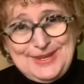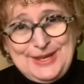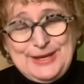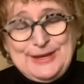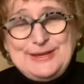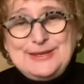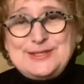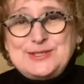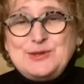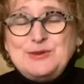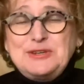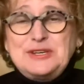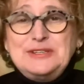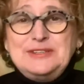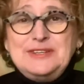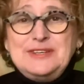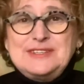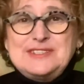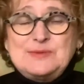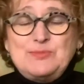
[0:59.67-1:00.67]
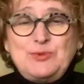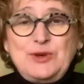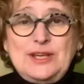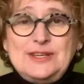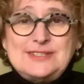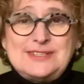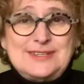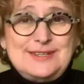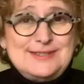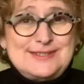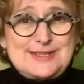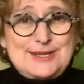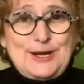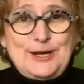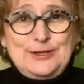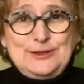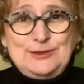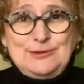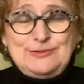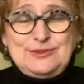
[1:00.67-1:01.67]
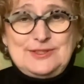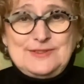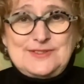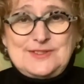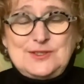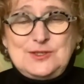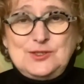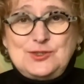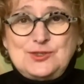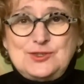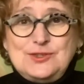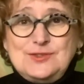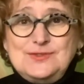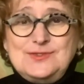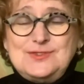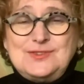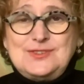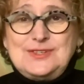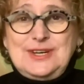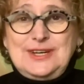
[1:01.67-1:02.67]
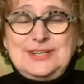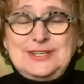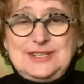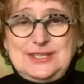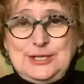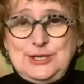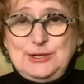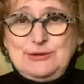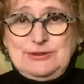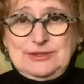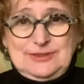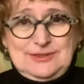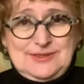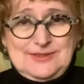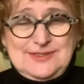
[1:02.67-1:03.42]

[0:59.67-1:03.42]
So you can express this kind of decisions here in this